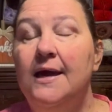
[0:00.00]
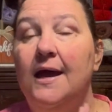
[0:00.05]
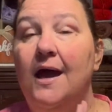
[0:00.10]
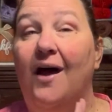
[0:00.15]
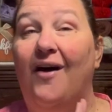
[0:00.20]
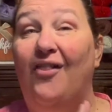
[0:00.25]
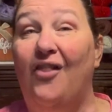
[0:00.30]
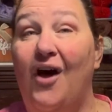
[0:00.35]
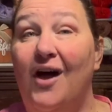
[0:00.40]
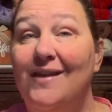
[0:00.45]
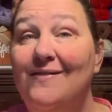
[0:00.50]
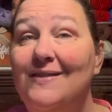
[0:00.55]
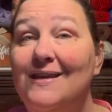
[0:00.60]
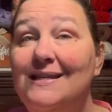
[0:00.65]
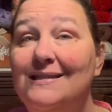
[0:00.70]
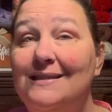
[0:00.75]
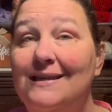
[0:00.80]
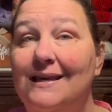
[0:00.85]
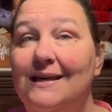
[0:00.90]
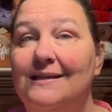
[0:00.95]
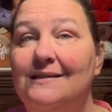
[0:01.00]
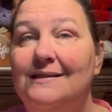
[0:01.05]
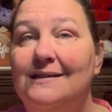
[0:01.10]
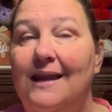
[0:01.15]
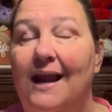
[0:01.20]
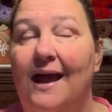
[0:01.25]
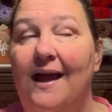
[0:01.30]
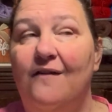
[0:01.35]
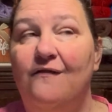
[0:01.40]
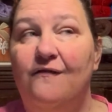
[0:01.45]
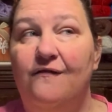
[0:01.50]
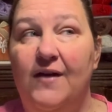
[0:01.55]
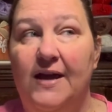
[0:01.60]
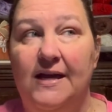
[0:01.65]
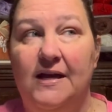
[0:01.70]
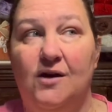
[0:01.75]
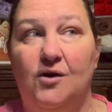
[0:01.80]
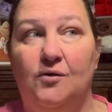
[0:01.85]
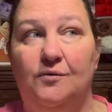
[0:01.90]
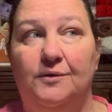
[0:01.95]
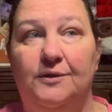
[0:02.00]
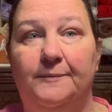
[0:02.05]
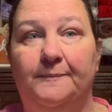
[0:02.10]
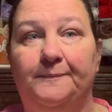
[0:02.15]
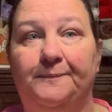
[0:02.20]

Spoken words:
A lot of these kits that I have found